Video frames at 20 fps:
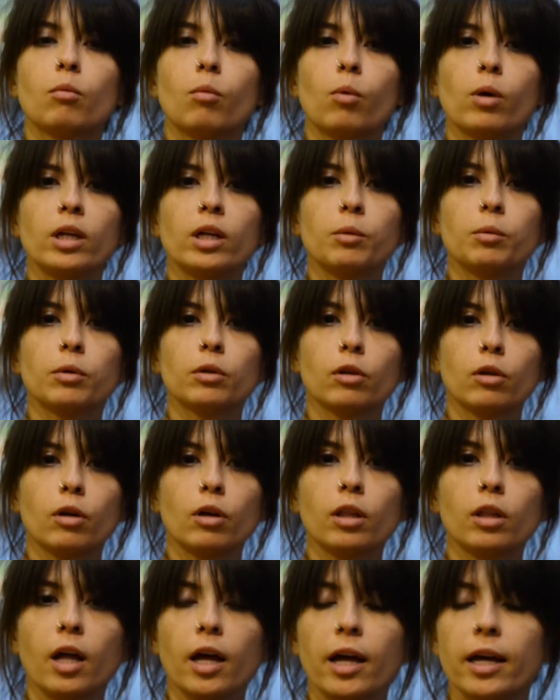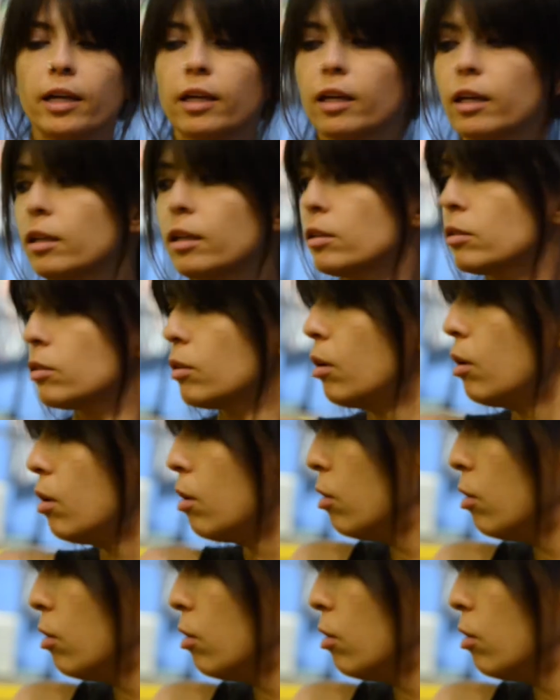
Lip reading: what it would look like is, oh